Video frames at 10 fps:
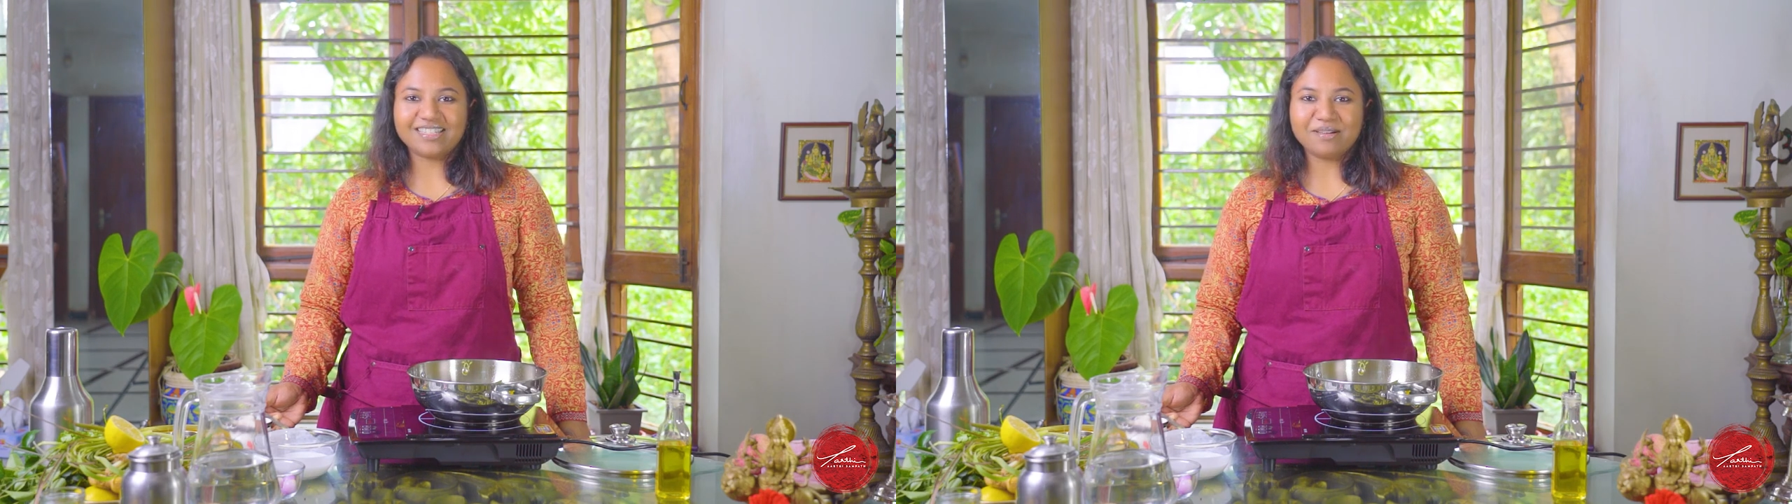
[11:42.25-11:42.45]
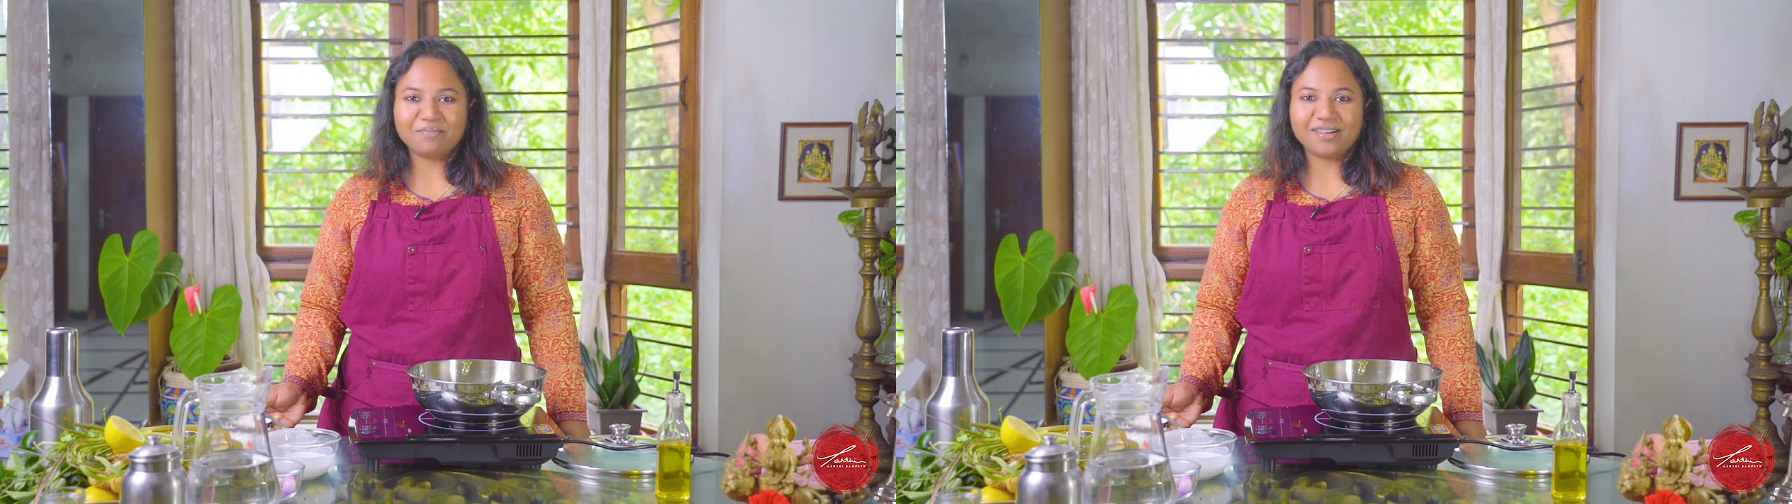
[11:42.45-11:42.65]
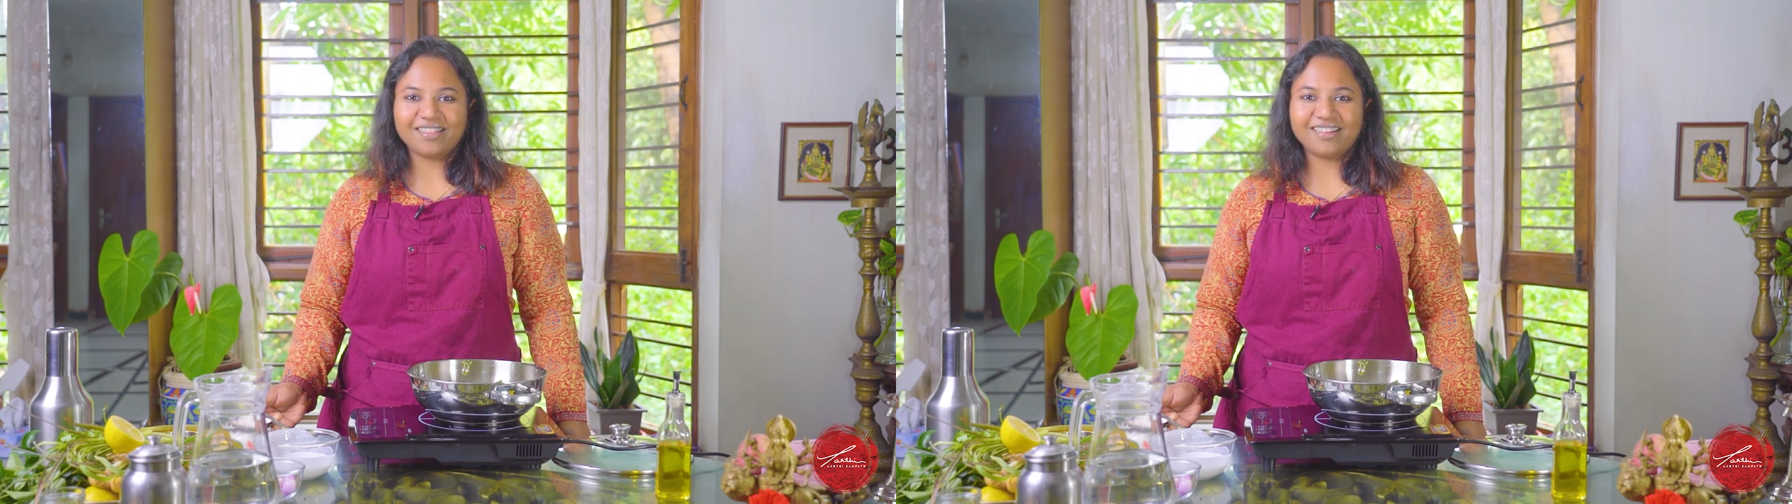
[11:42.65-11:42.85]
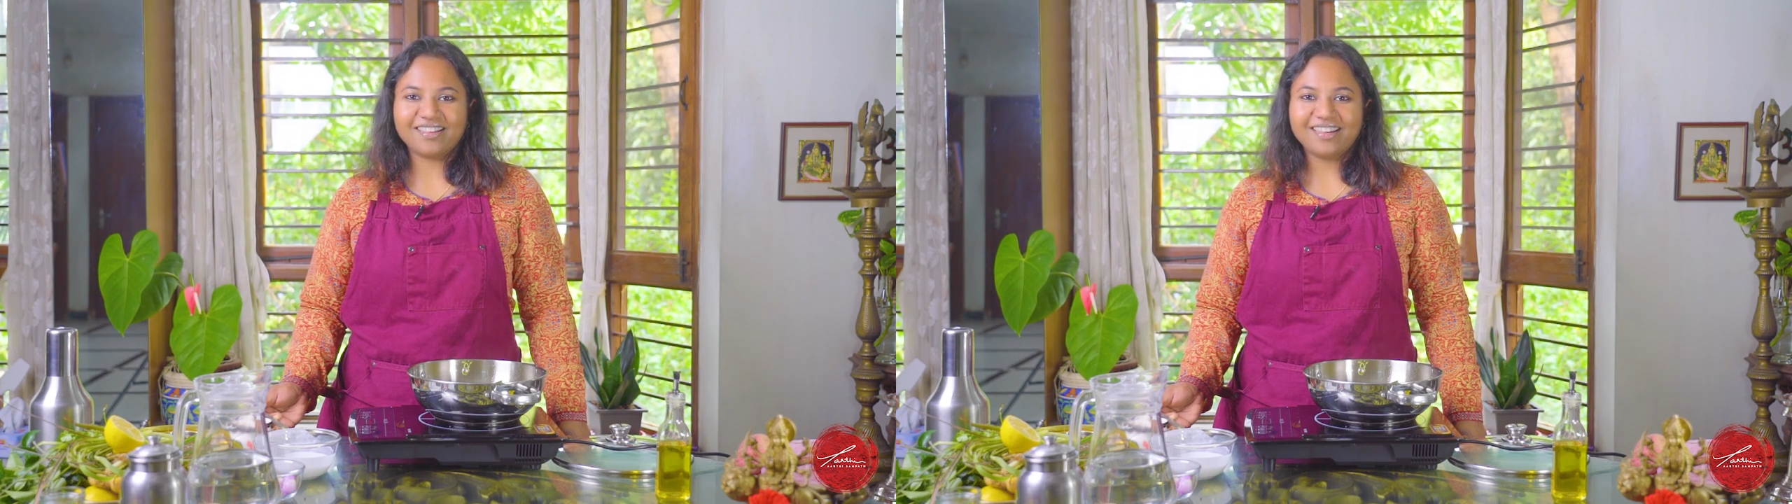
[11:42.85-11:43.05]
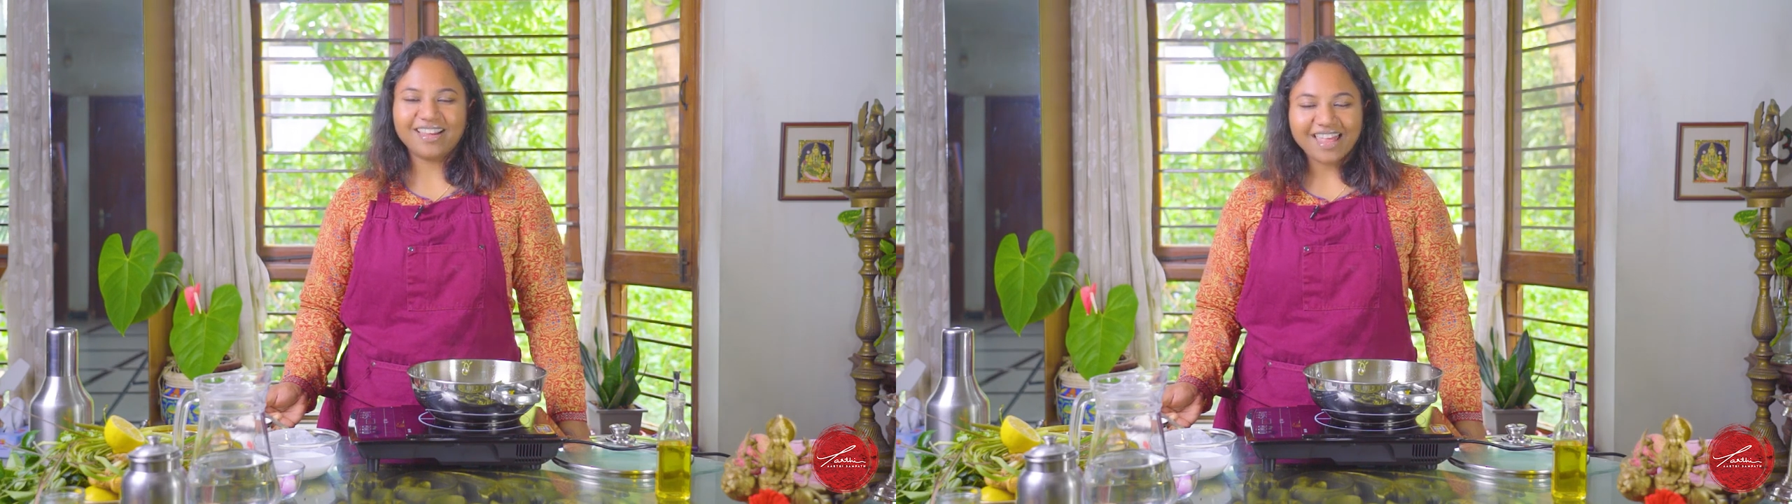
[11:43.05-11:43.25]
Sampath.
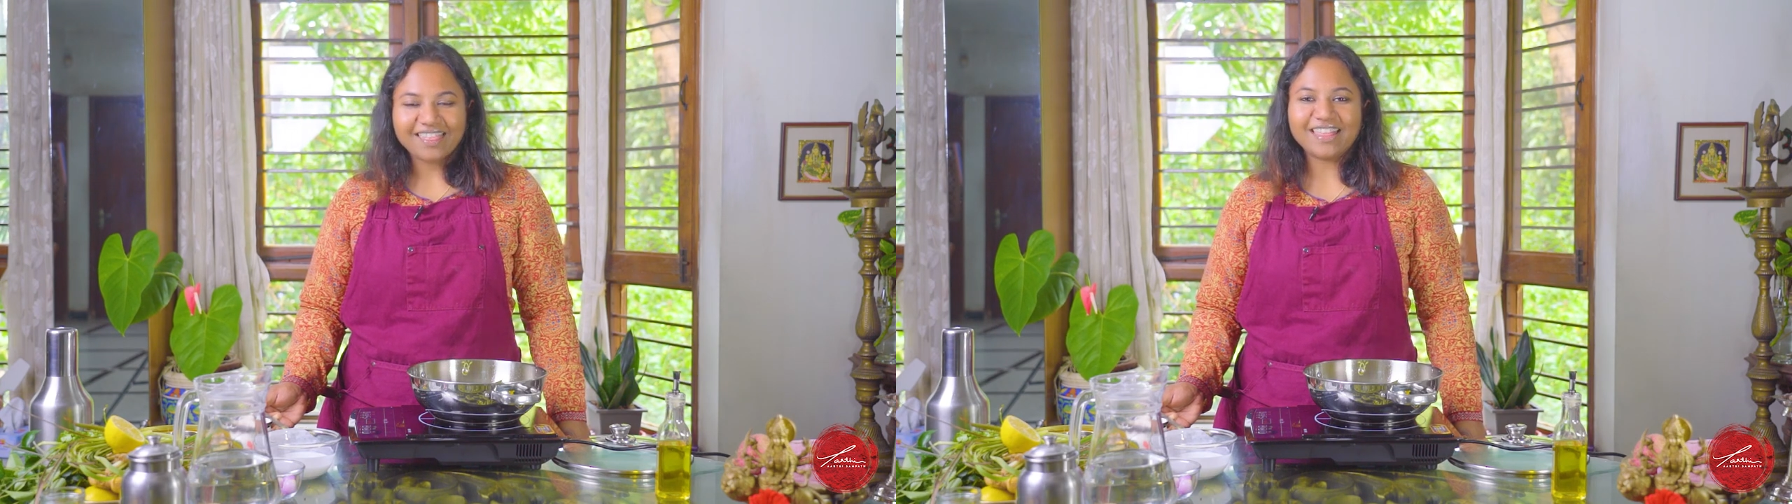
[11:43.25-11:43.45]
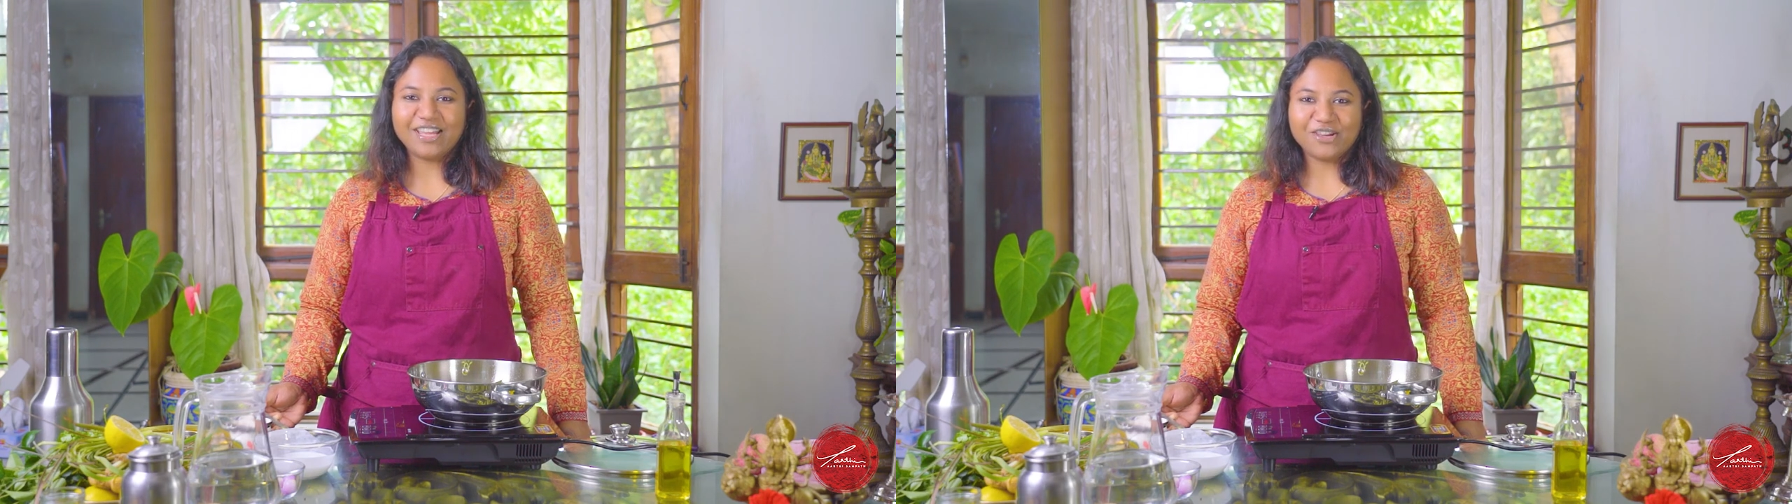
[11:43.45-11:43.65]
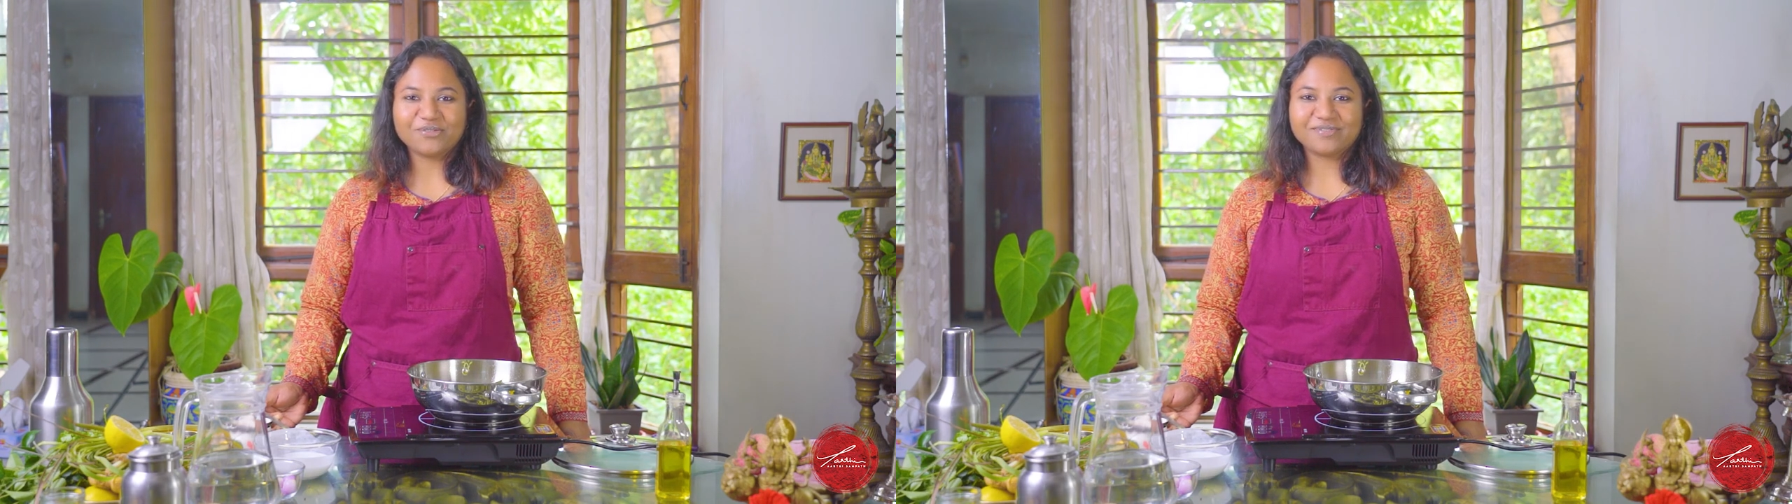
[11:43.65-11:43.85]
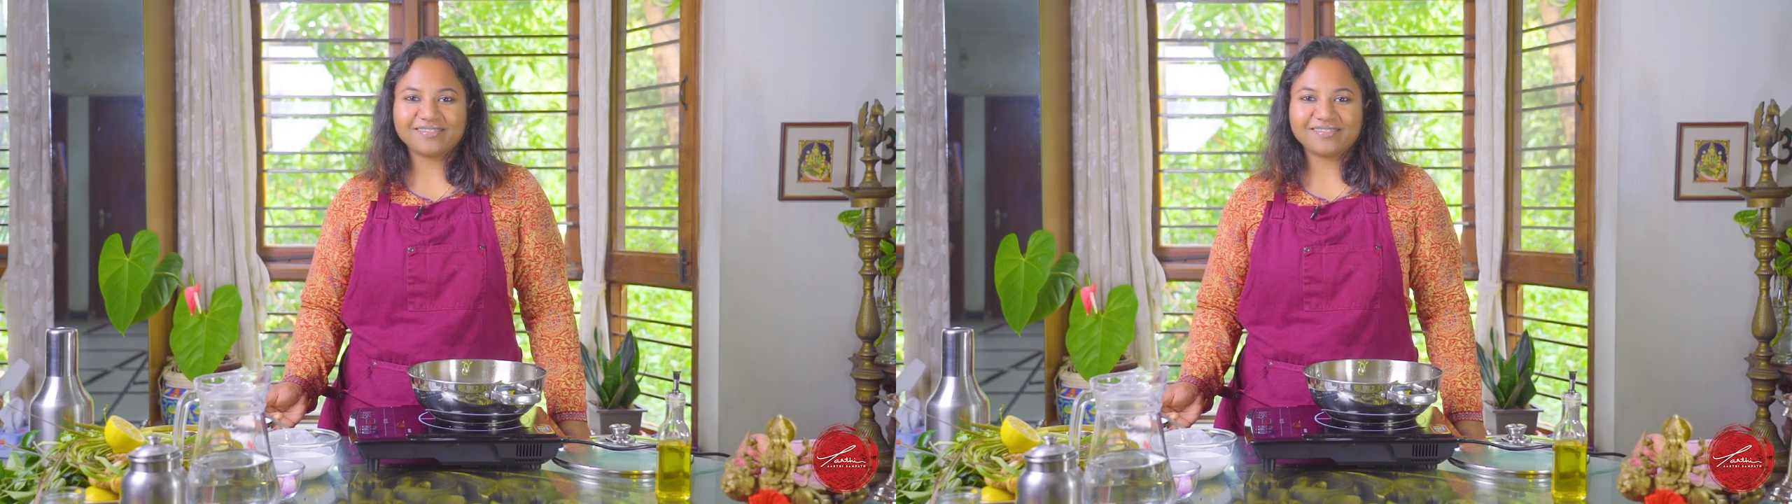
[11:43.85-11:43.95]
Thank you.